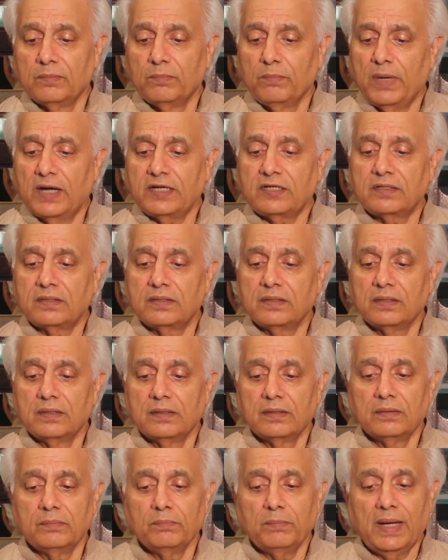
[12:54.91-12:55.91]
but
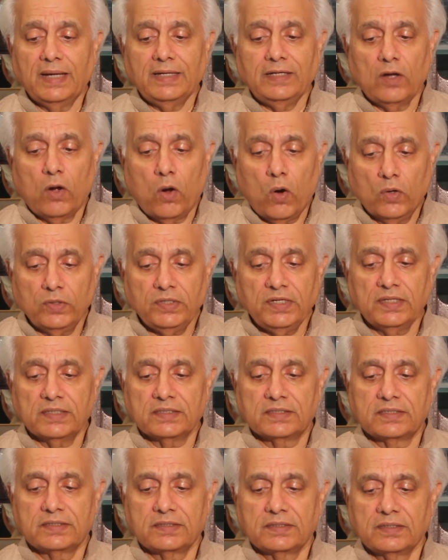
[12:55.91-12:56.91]
my
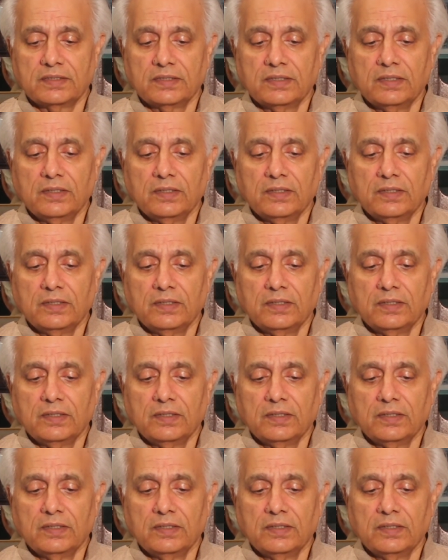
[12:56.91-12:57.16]
audience,